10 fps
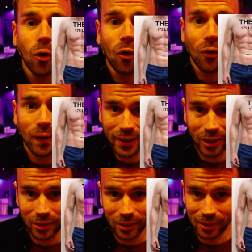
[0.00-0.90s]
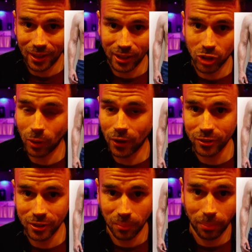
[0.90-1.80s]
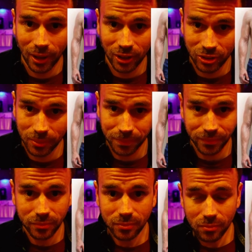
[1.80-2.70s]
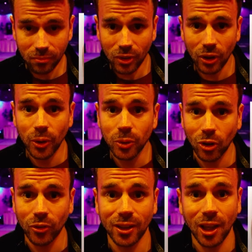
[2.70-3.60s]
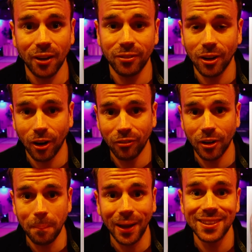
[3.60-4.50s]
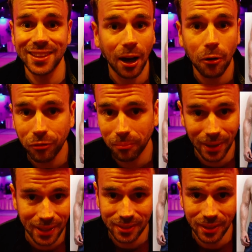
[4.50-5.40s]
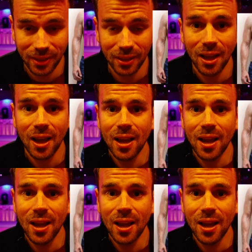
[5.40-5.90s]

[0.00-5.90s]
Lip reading: or I could look like a 12 stone person who's on the cover of a Men's Health magazine.